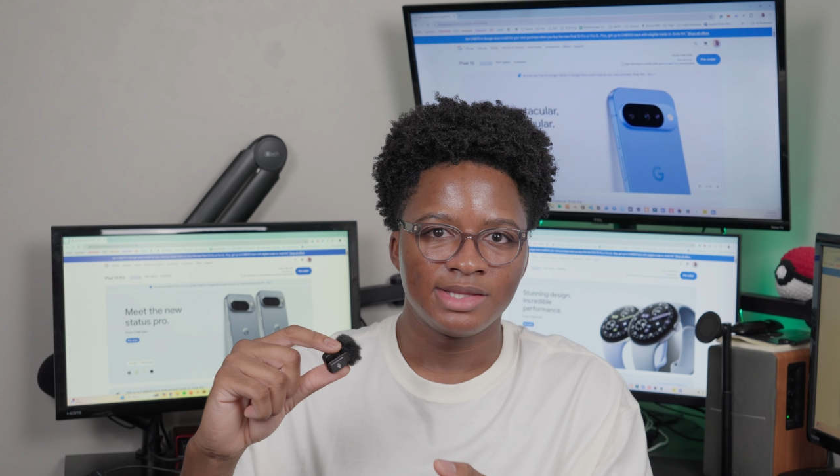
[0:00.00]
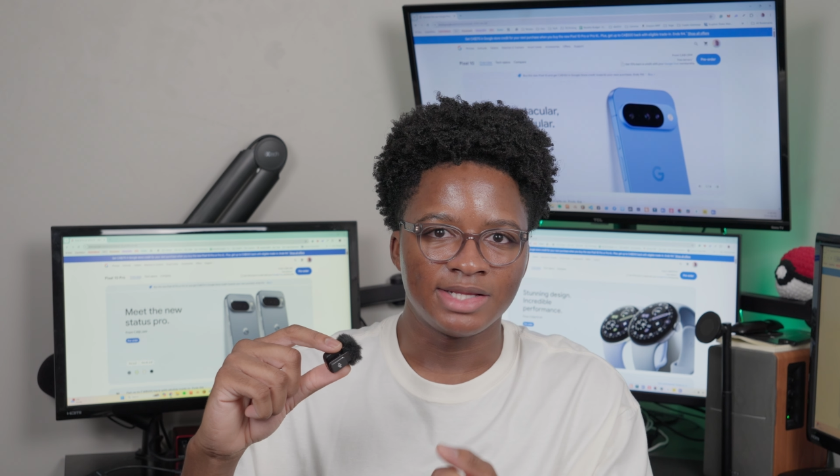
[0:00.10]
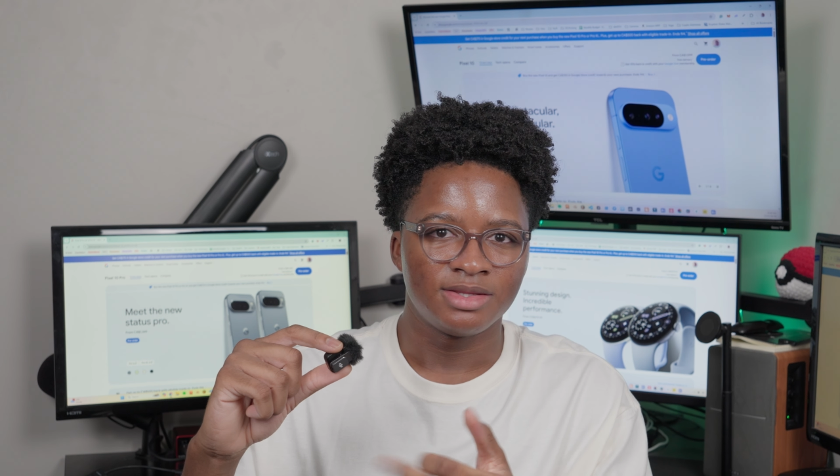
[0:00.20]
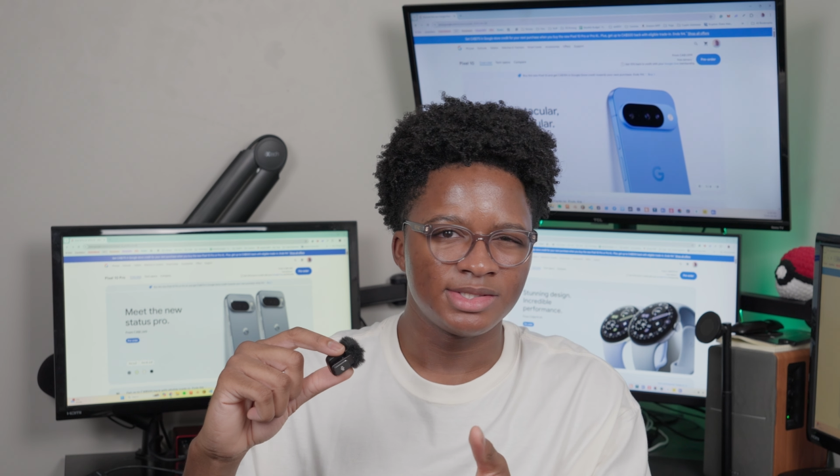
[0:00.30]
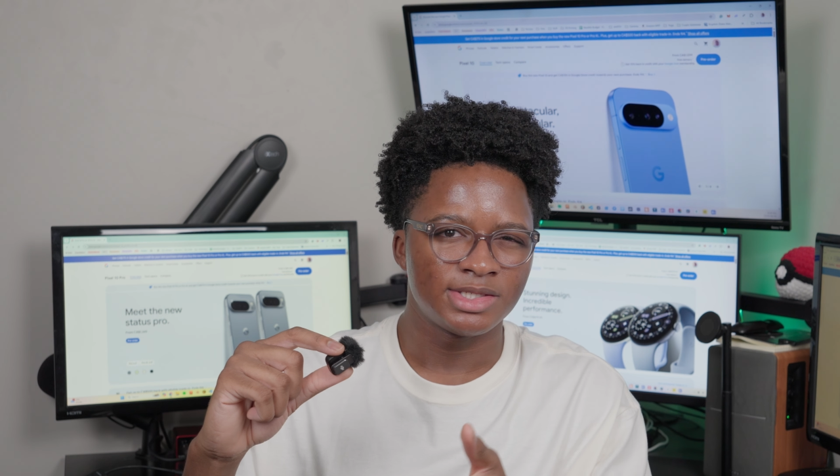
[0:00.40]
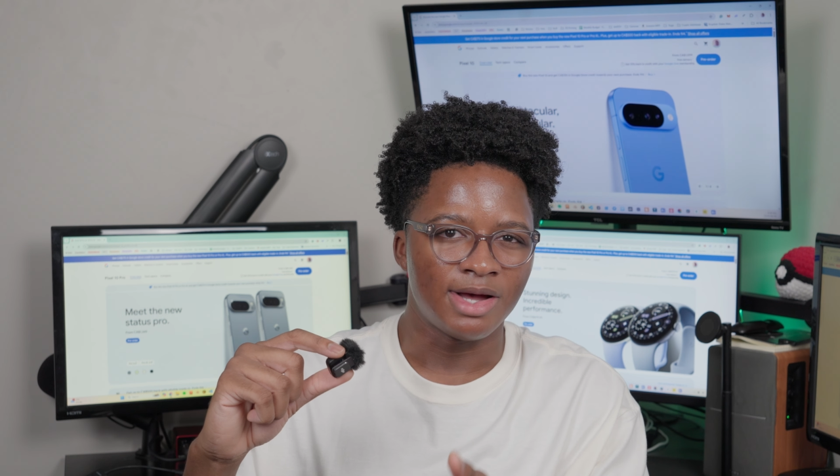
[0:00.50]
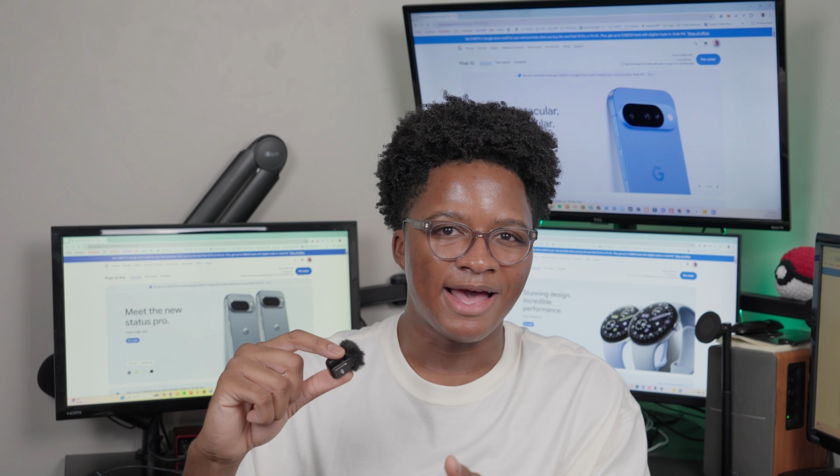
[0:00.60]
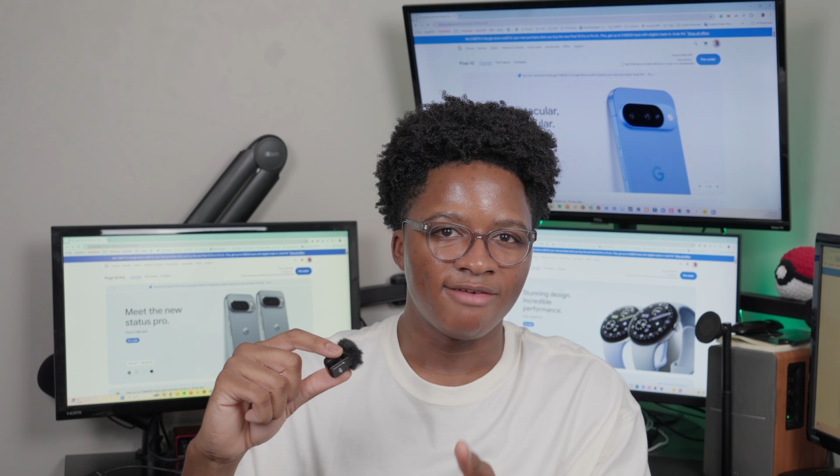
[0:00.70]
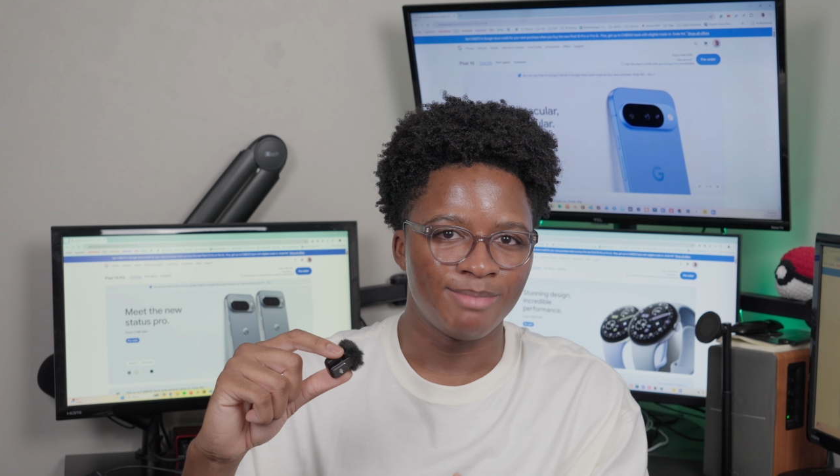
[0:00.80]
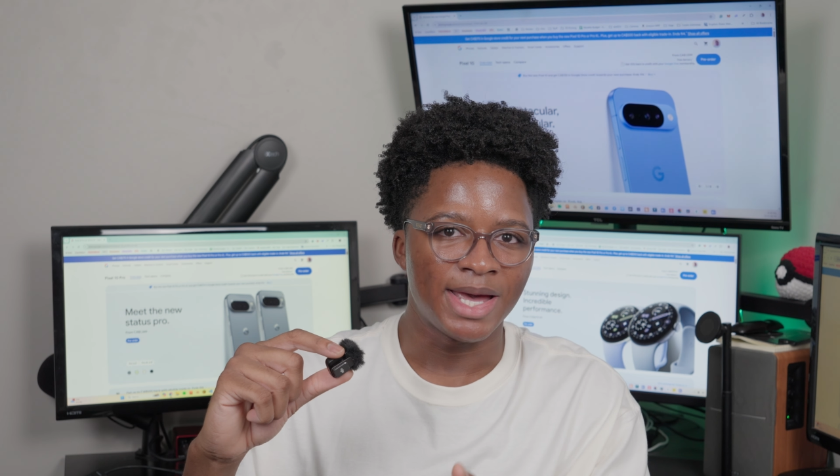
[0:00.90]
that does not
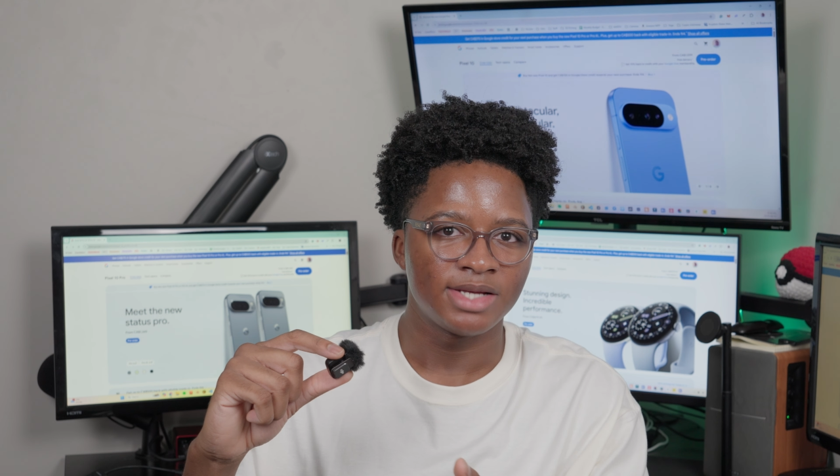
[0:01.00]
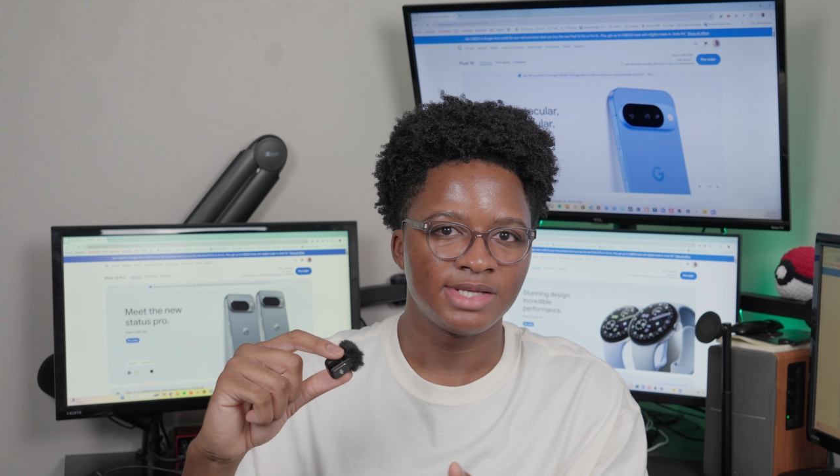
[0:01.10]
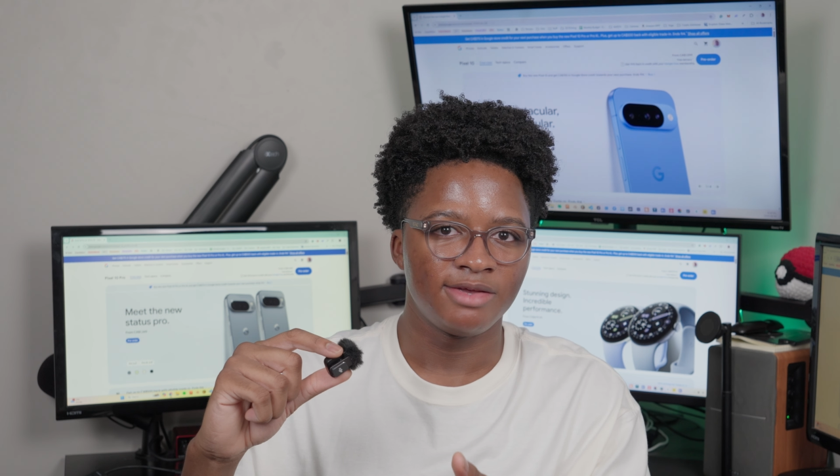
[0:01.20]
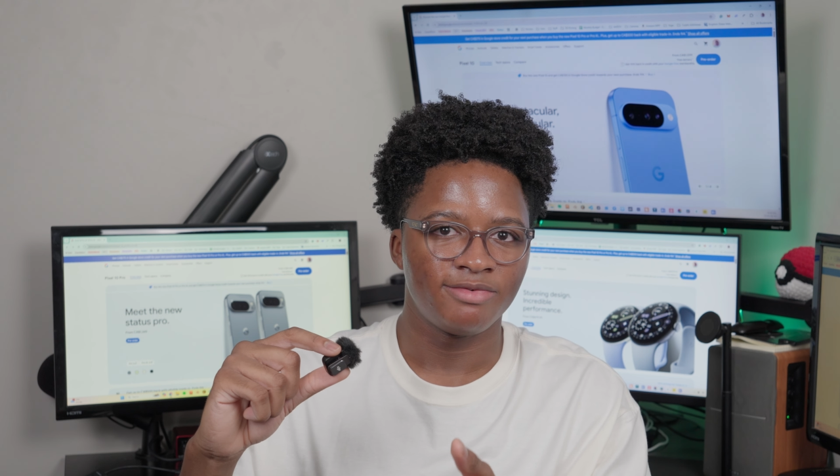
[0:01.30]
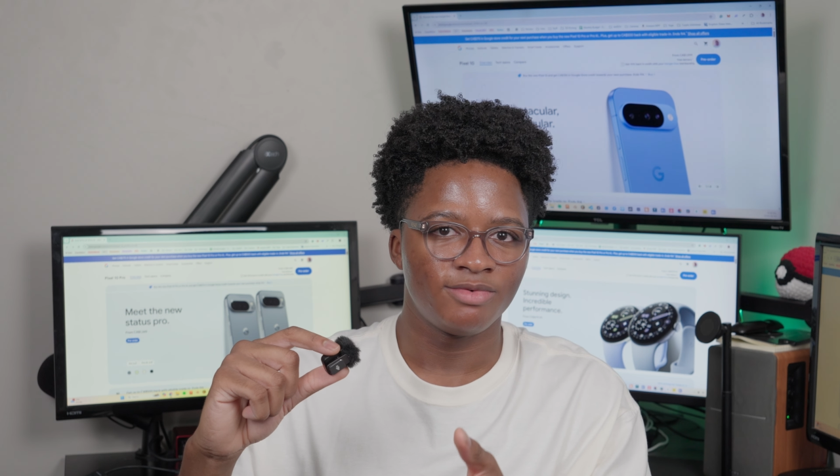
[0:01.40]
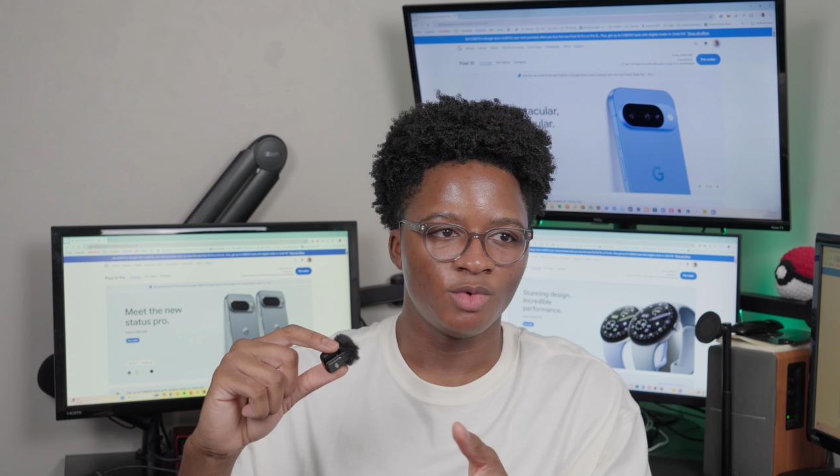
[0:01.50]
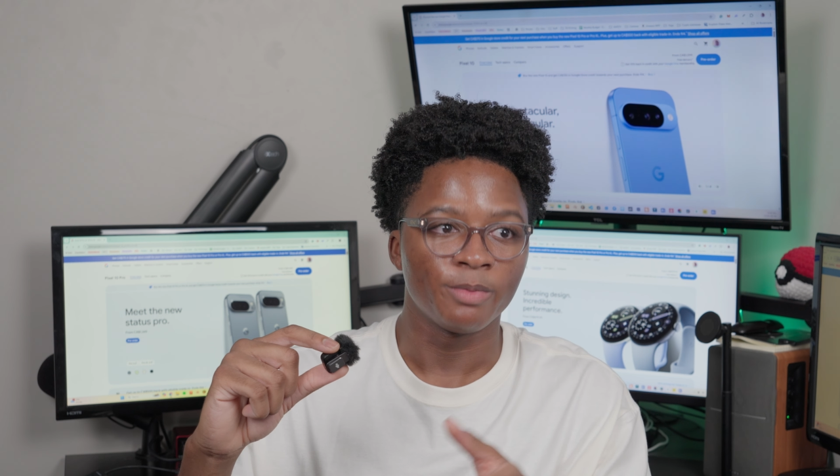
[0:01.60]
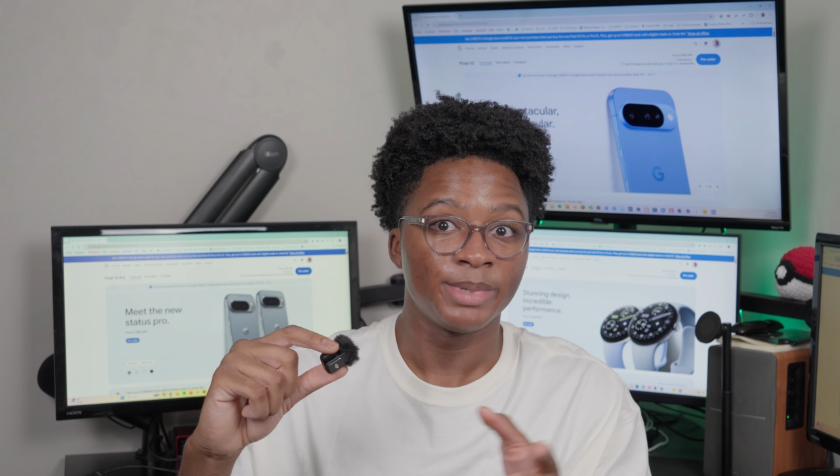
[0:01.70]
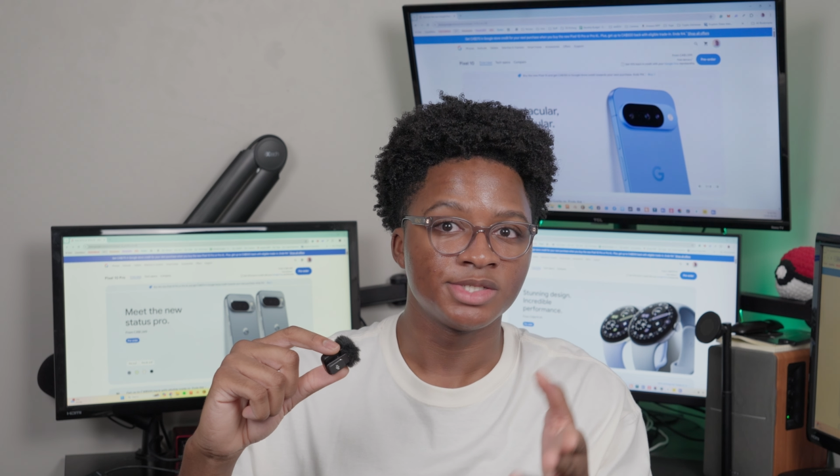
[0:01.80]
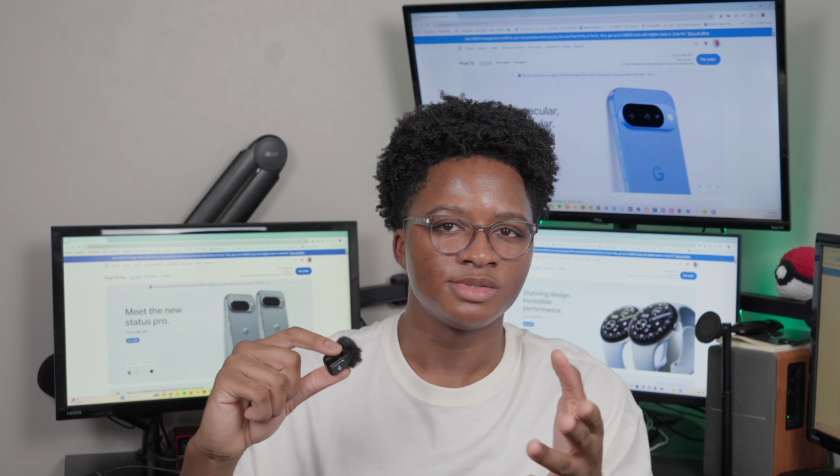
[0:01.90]
have MagSafe
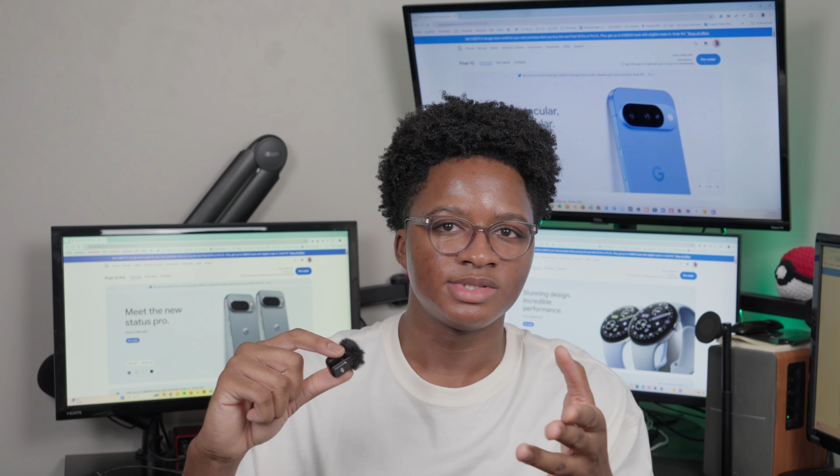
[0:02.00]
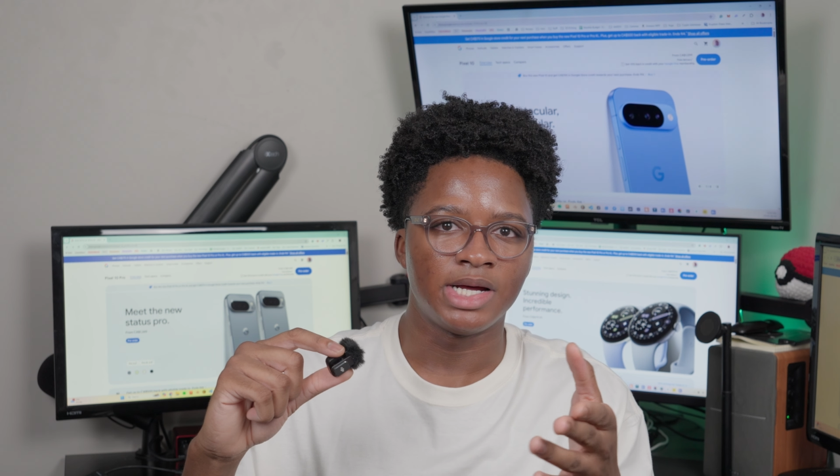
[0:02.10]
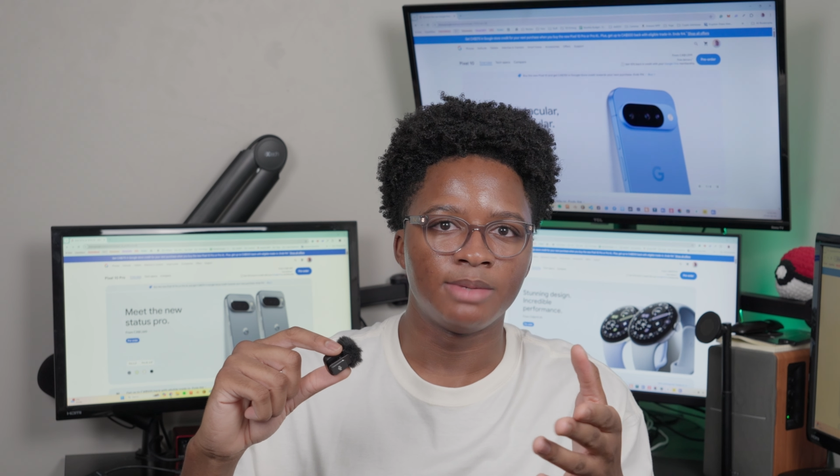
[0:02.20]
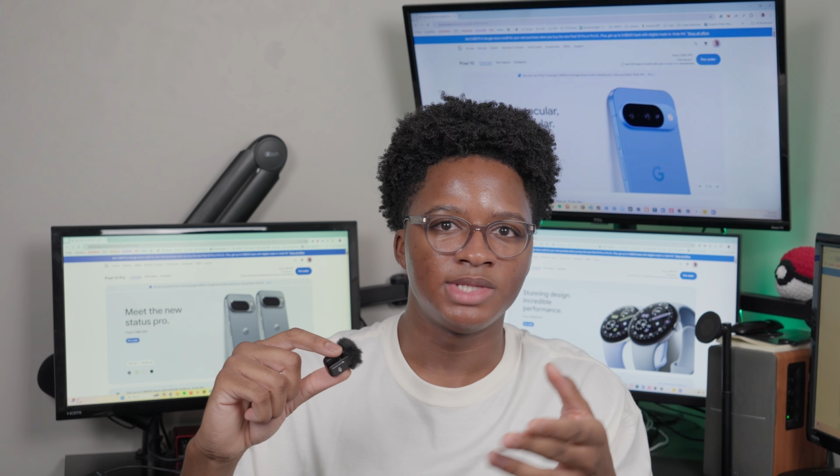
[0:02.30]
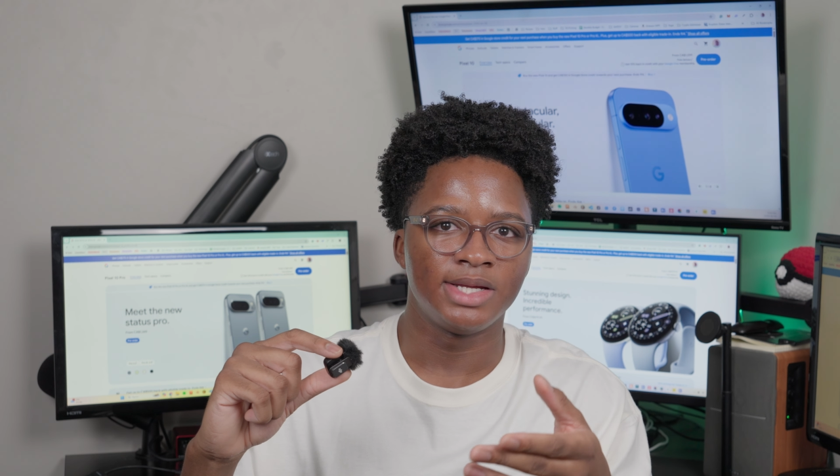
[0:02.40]
or Pixel Snap,